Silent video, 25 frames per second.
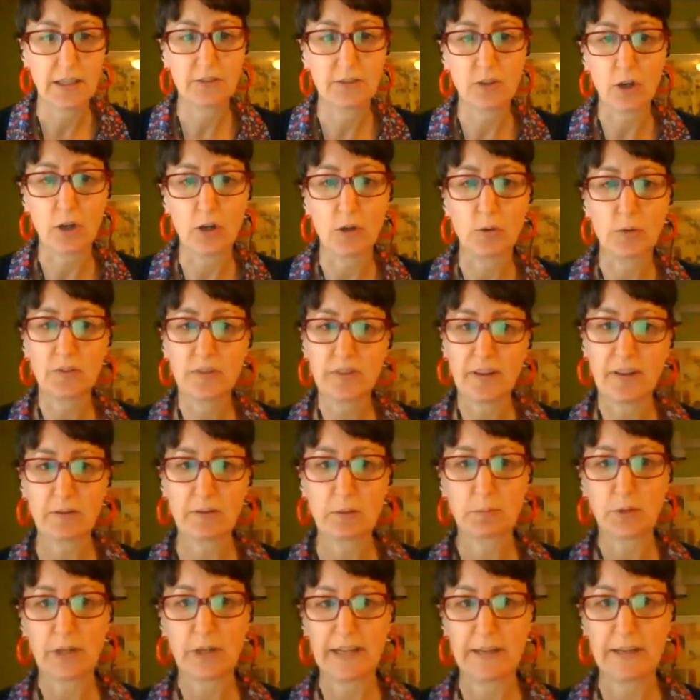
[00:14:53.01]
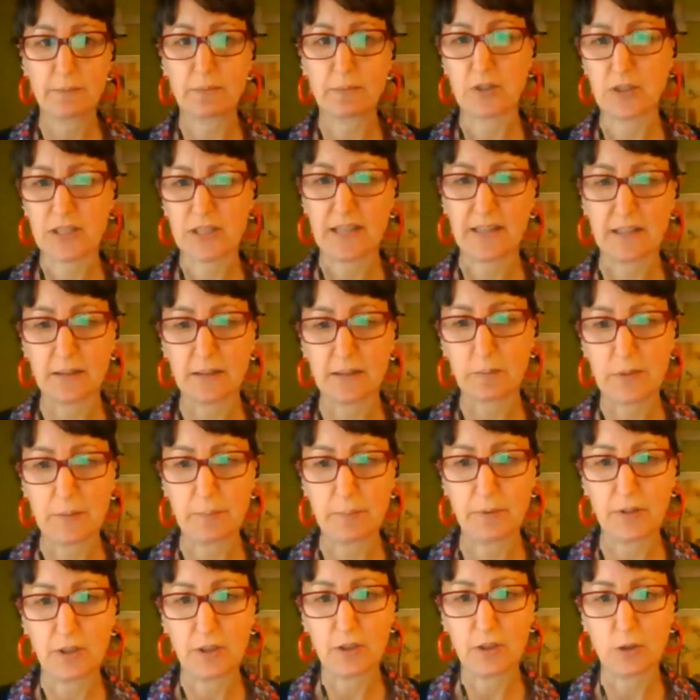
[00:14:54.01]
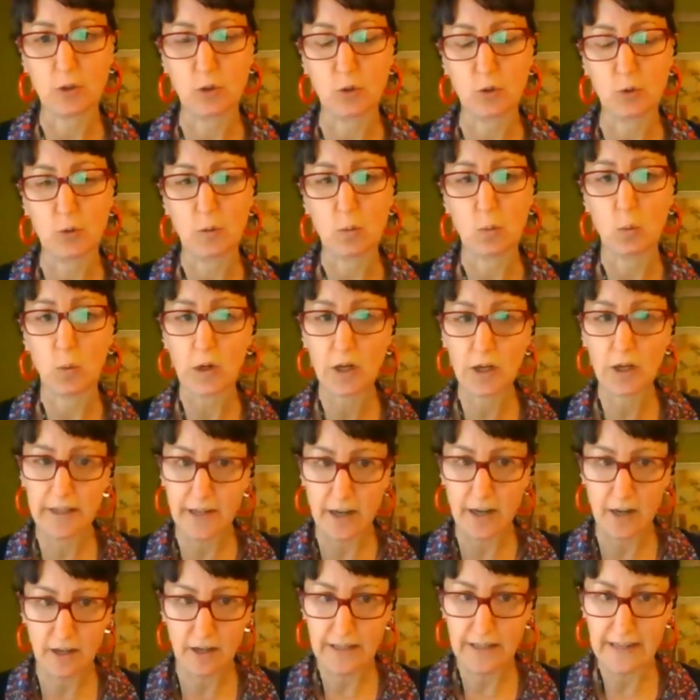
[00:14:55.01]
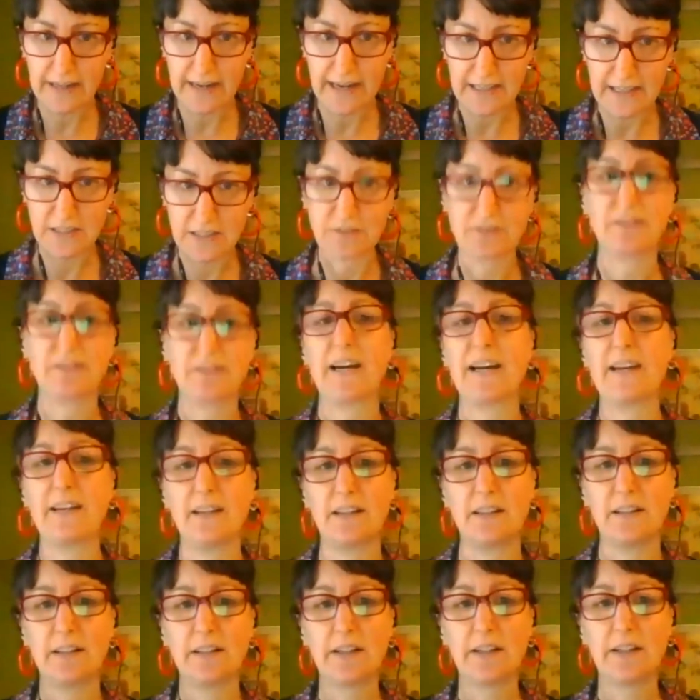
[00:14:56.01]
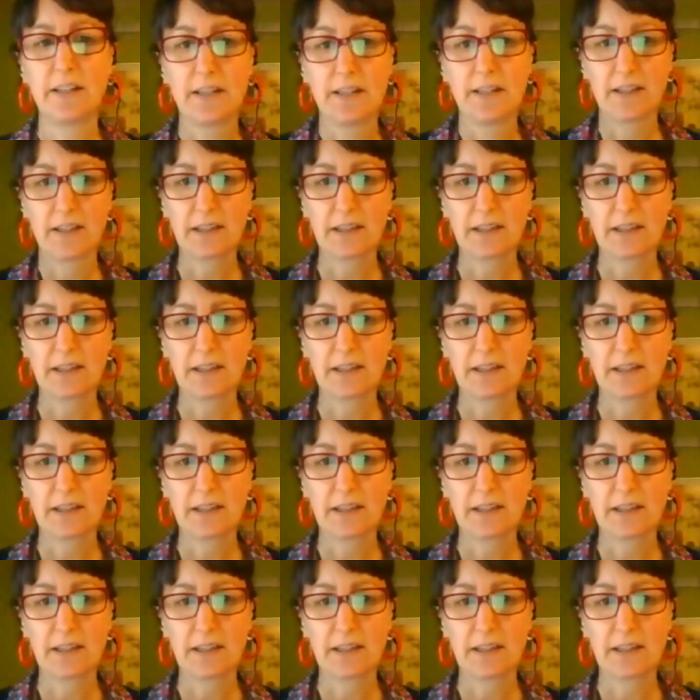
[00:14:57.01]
So 7.8% of the people who were in our inactive file